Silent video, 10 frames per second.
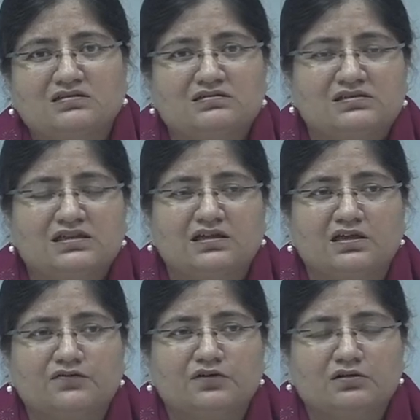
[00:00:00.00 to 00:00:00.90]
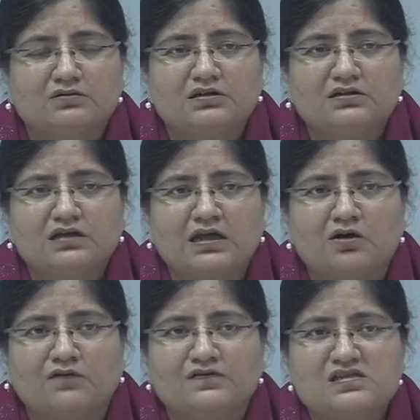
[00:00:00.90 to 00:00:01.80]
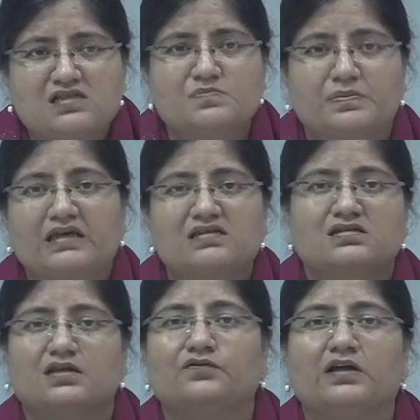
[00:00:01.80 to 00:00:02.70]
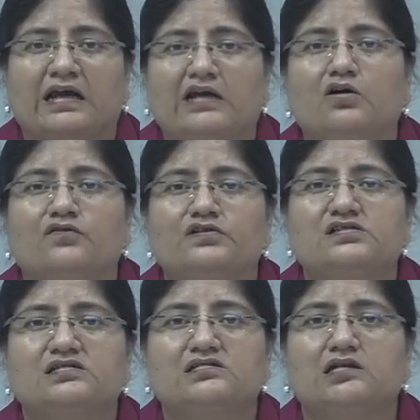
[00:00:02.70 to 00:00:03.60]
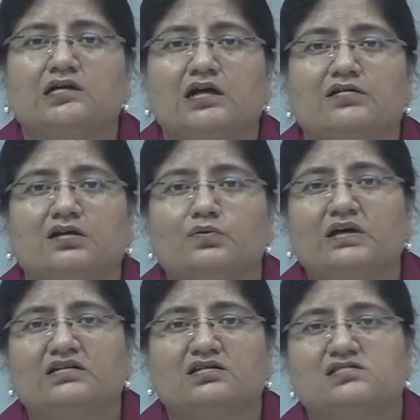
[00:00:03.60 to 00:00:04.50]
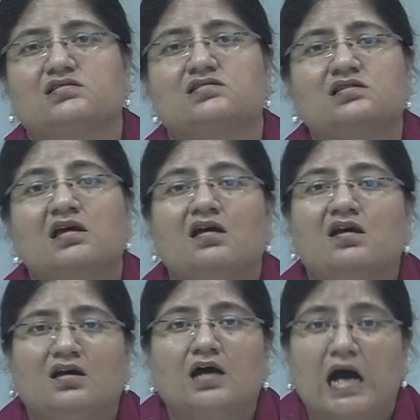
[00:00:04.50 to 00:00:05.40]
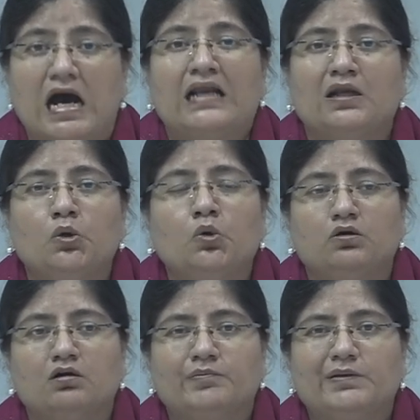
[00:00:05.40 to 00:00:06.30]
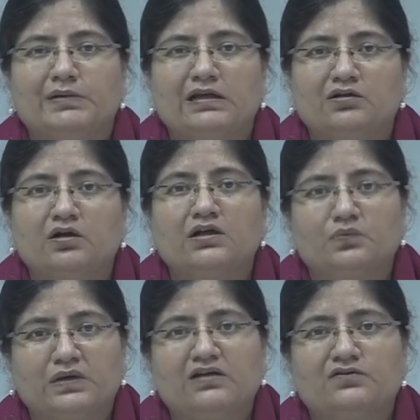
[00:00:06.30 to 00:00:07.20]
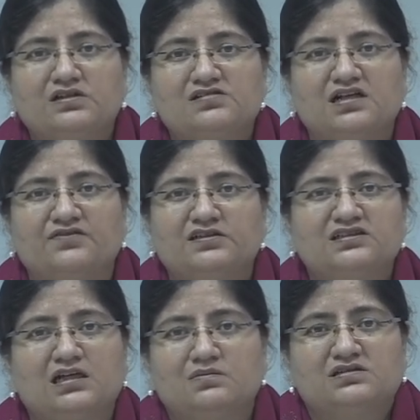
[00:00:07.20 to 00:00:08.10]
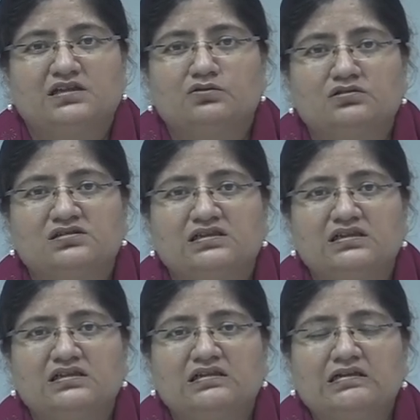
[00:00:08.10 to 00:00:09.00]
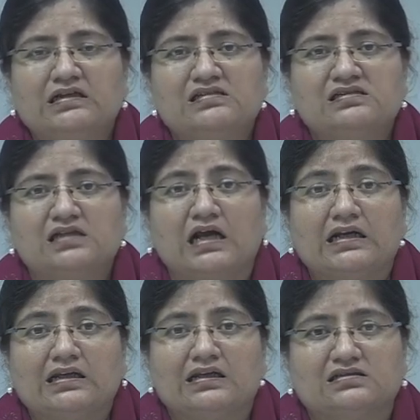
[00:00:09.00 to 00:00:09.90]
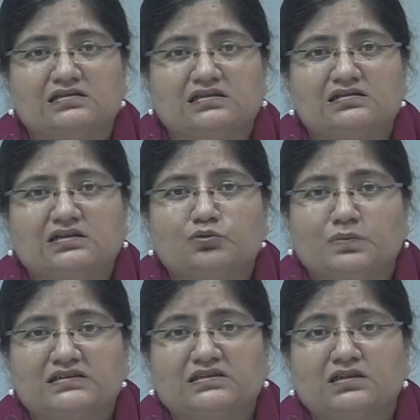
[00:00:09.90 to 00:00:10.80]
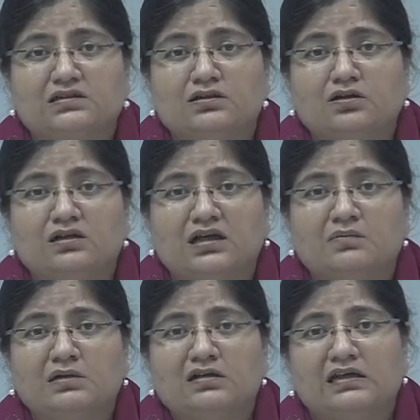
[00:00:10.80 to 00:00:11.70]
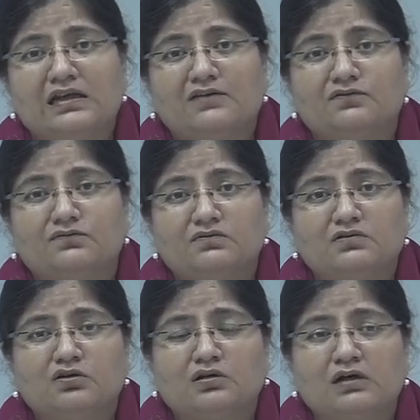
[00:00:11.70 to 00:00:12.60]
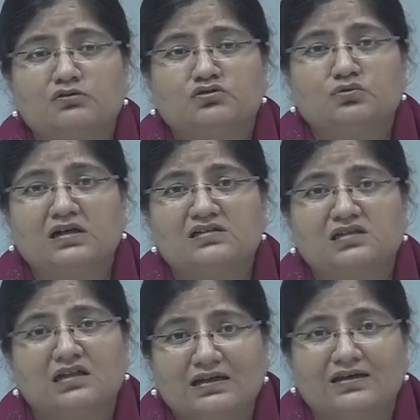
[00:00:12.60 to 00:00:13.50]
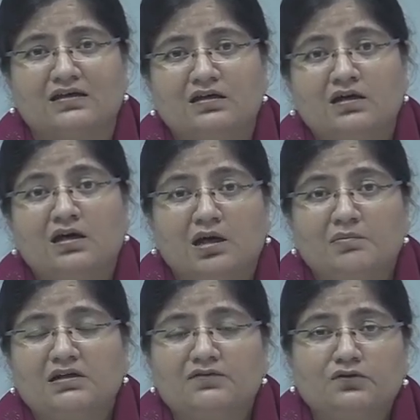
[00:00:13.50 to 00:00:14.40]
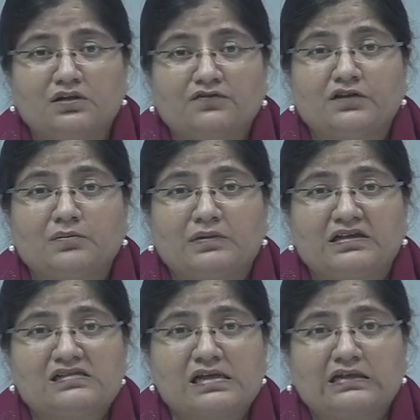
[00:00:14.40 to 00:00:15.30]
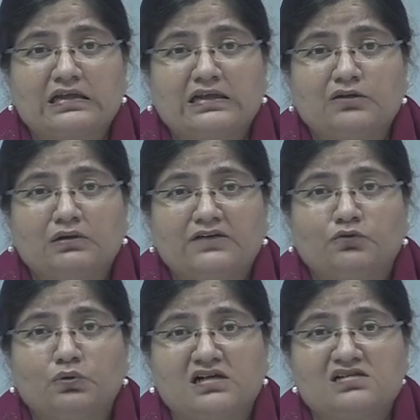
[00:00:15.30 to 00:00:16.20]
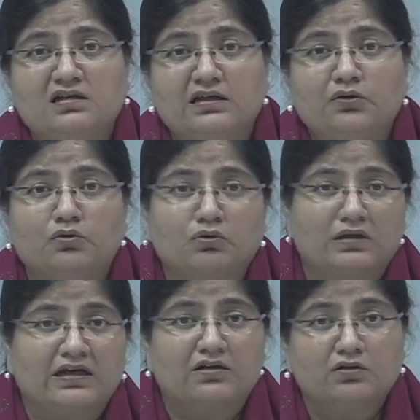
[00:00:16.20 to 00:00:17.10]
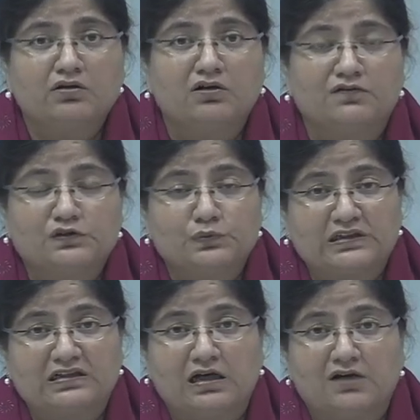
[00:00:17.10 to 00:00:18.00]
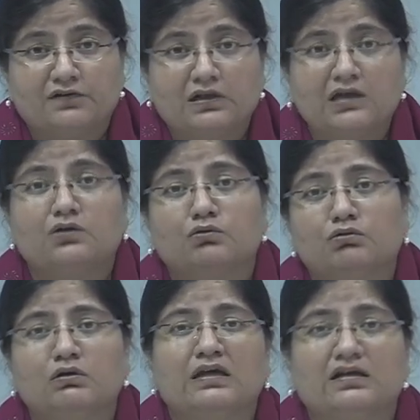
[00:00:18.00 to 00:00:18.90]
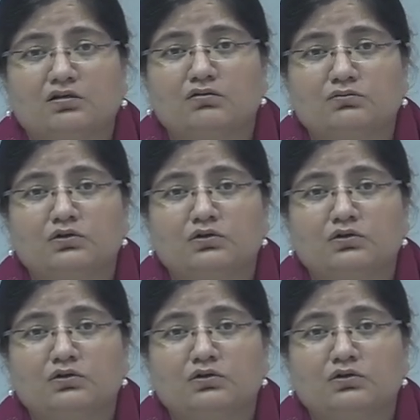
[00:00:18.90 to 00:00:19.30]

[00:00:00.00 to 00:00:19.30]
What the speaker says: say if an office is based, if the head office is in a country where this is unknown or people are not aware of these traffic jams, they could see it as tardiness. They'll say you budget it in your time and leave your house 2 hours early. I mean, if in a place like Delhi you leave 2 hours early, you could get to your office within half an hour. You couldn't get to,